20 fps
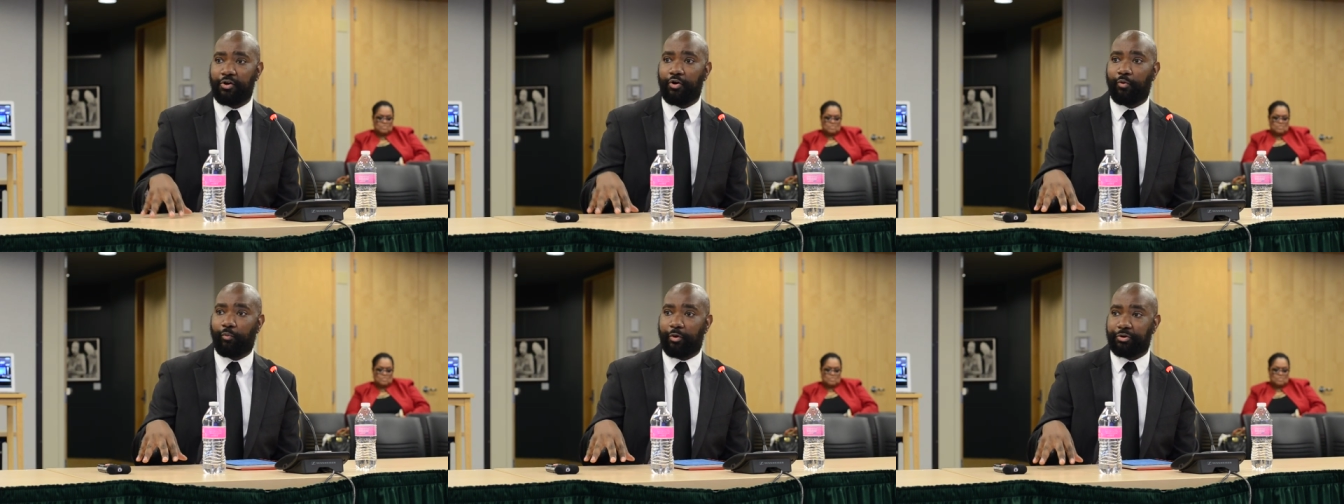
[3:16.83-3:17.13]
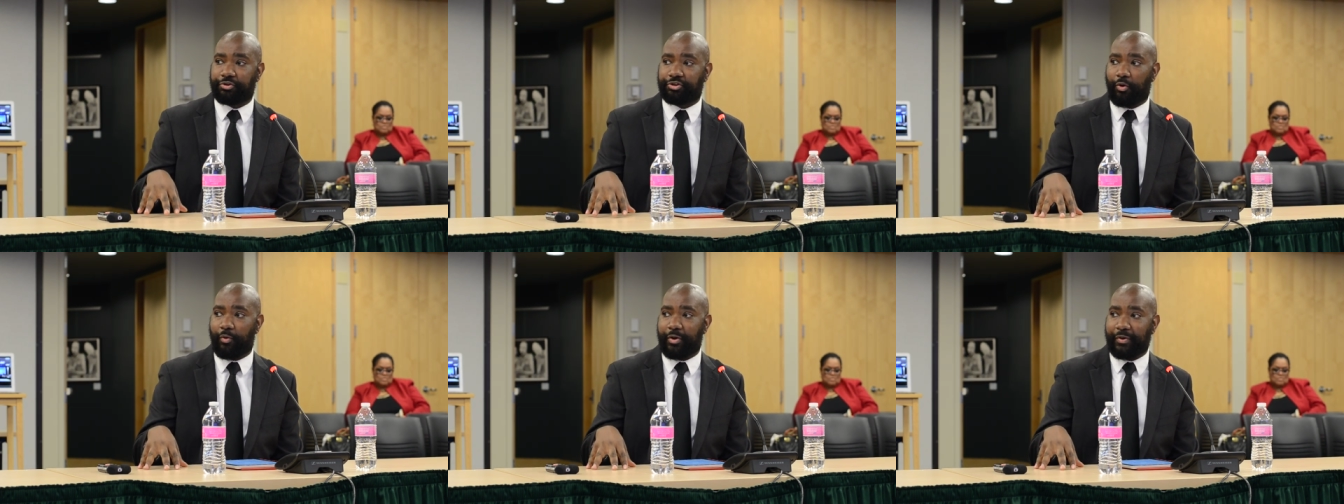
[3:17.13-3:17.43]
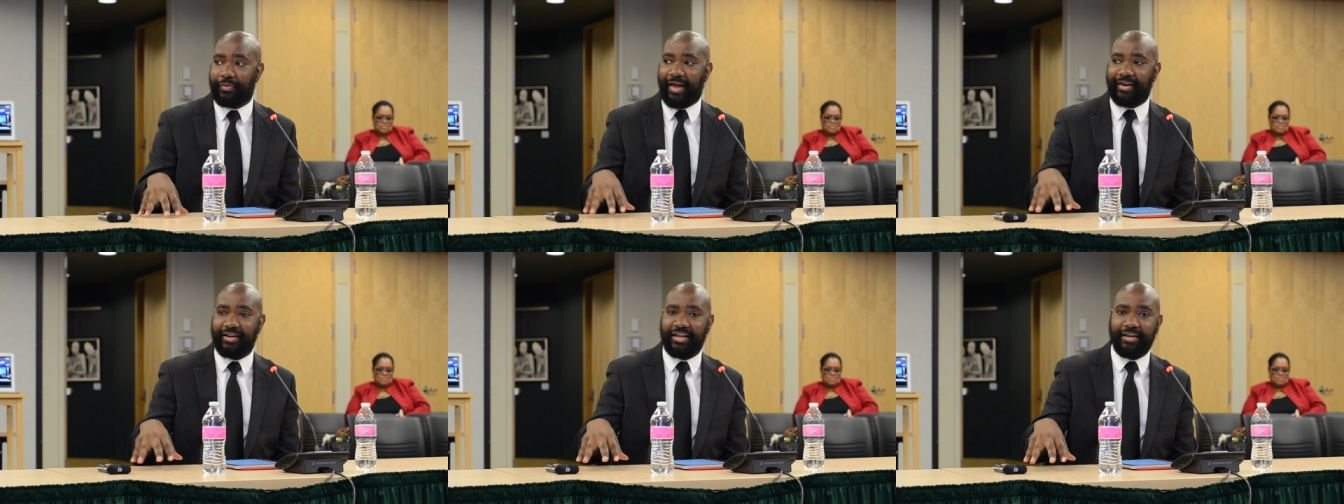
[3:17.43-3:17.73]
we're showing
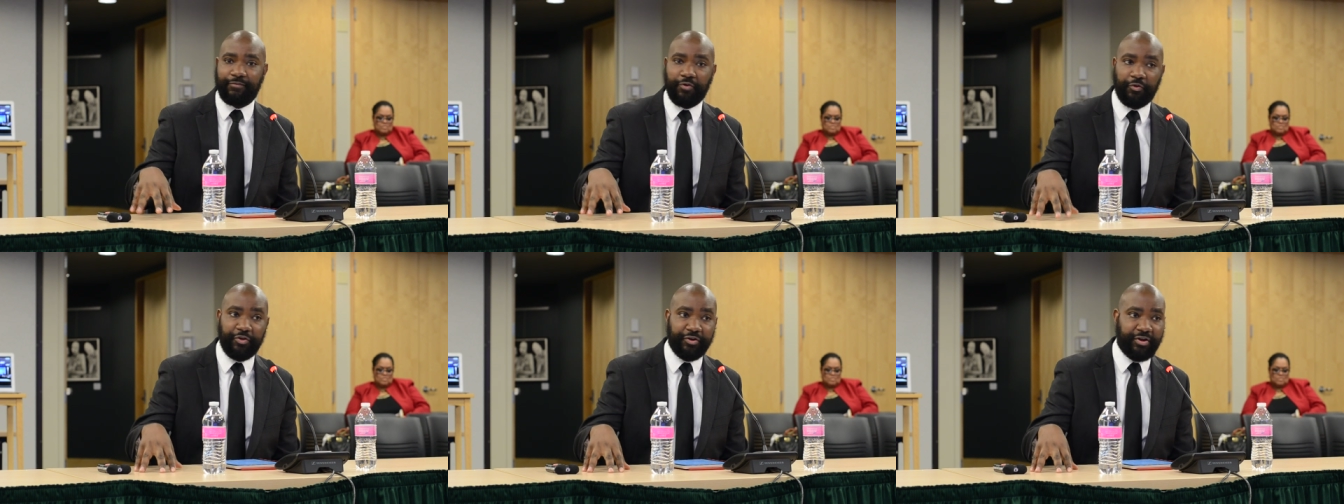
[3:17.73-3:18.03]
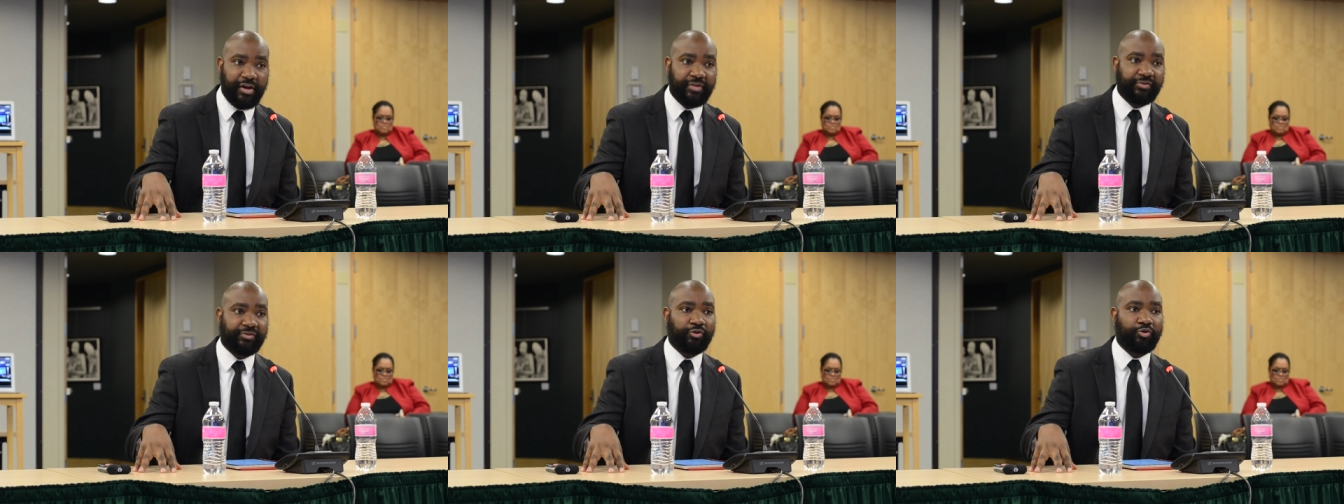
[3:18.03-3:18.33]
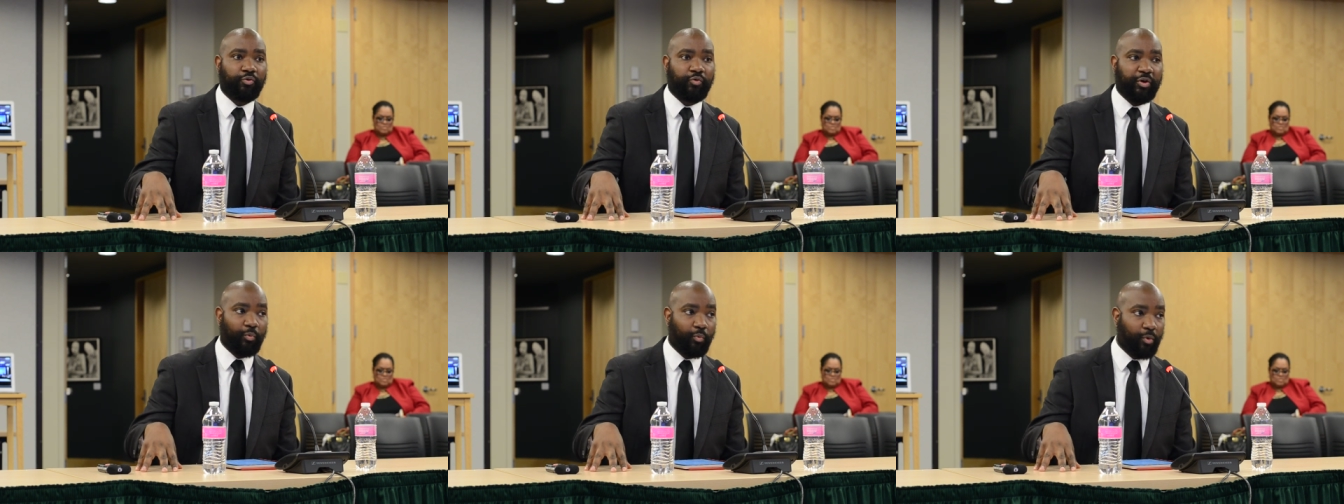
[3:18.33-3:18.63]
that even though the kids are
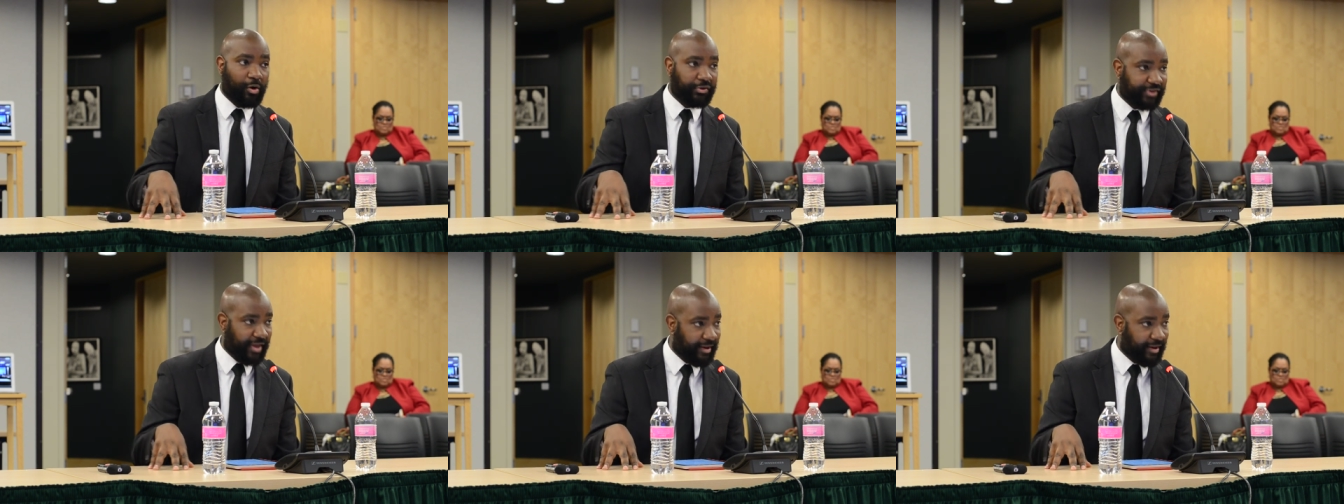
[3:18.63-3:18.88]
doing worse